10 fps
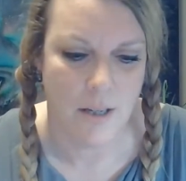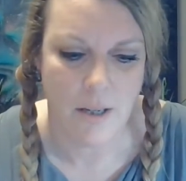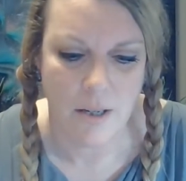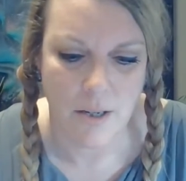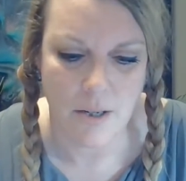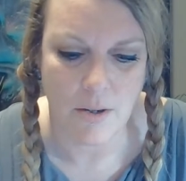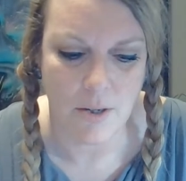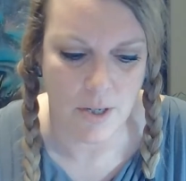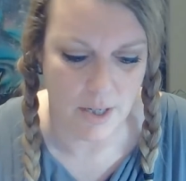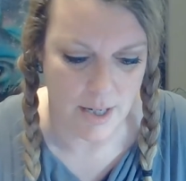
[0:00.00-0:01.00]
You know,
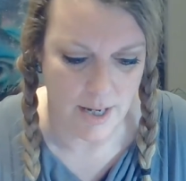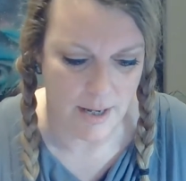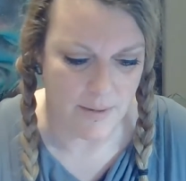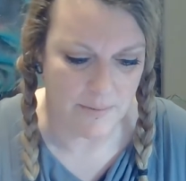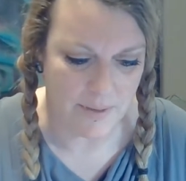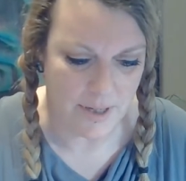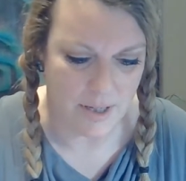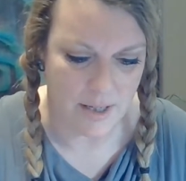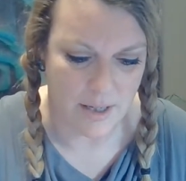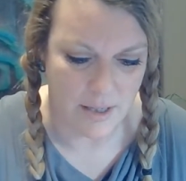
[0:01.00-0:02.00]
you can have
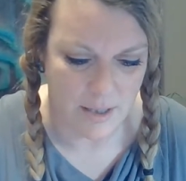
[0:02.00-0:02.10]
a